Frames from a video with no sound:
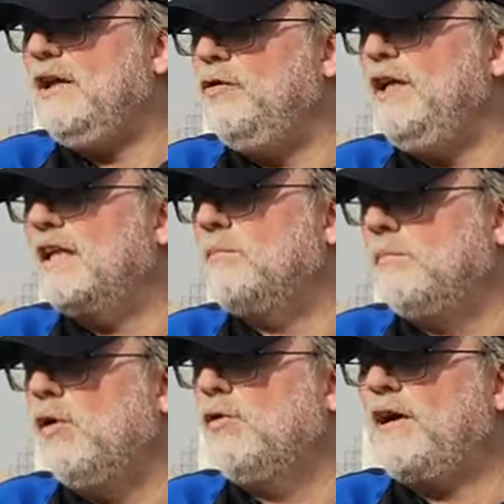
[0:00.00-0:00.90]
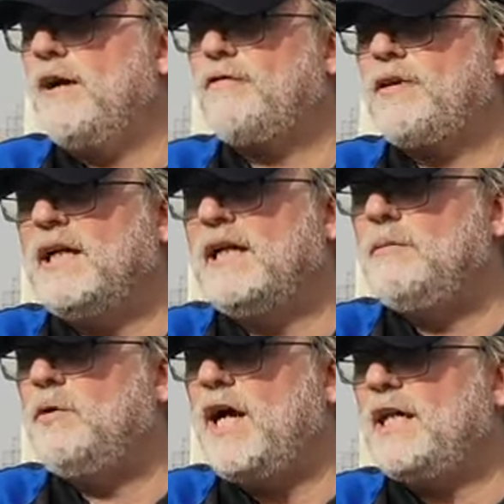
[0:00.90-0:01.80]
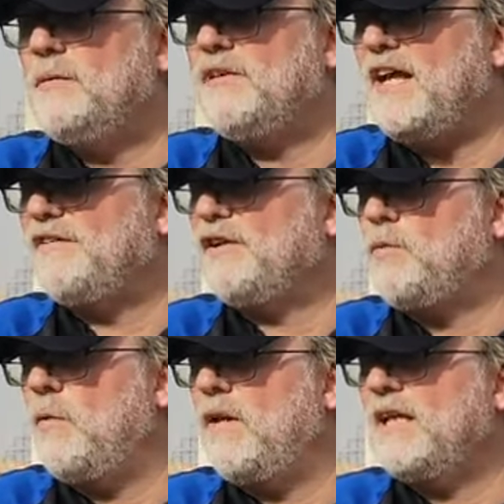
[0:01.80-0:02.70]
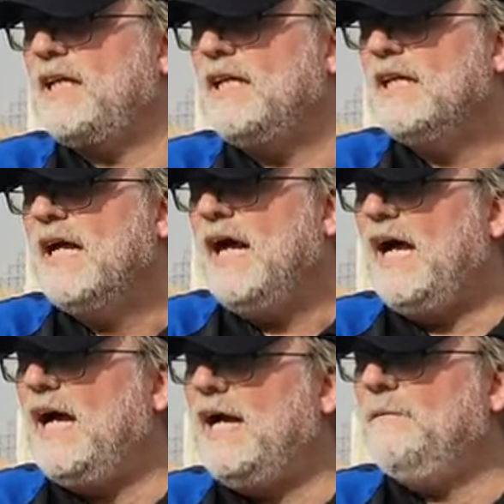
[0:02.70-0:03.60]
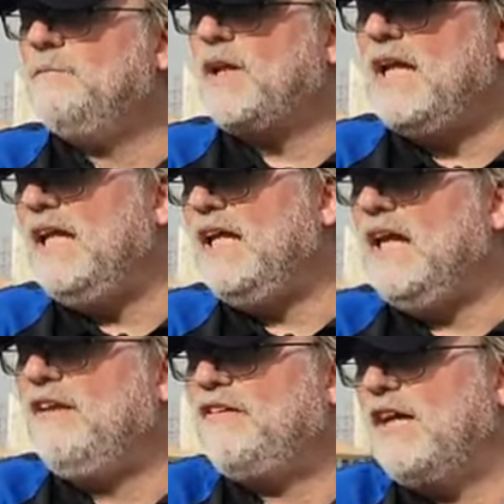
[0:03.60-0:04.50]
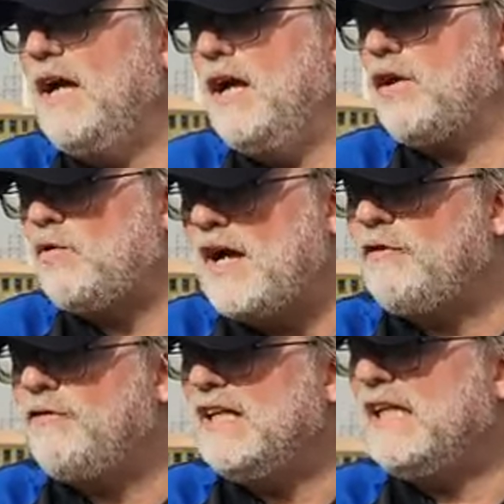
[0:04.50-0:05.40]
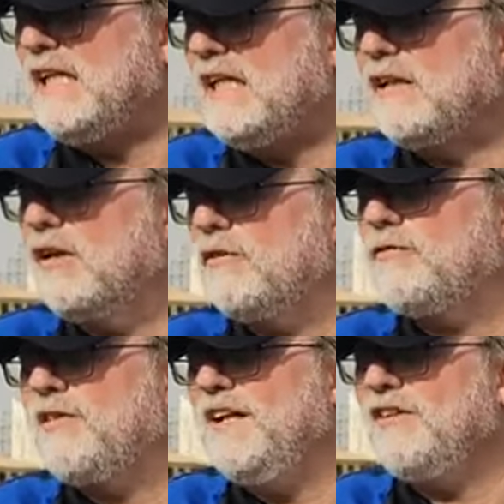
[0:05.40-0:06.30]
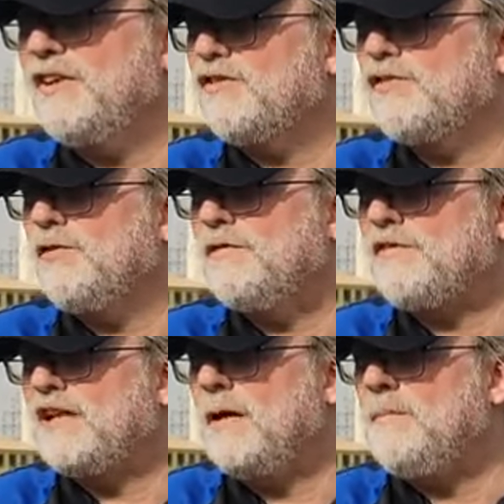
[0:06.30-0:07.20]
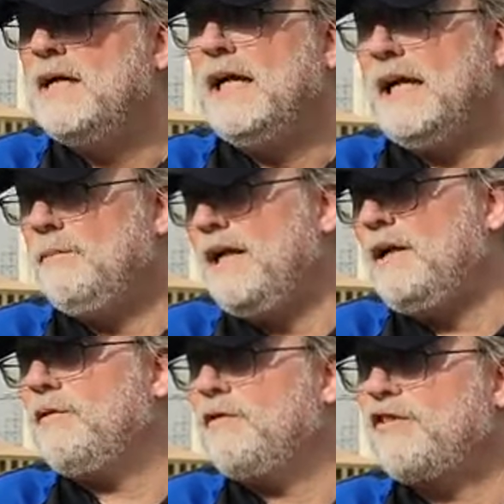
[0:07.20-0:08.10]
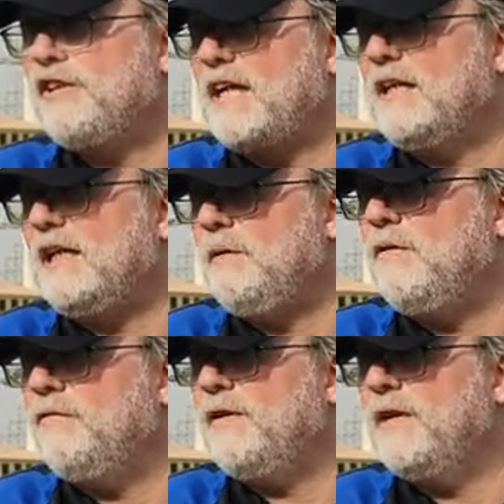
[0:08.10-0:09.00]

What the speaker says: You need that ball recovery. And Ibo Adams has that quality. He is quite fit. He did a lot of training sessions with his club. He played with the second team of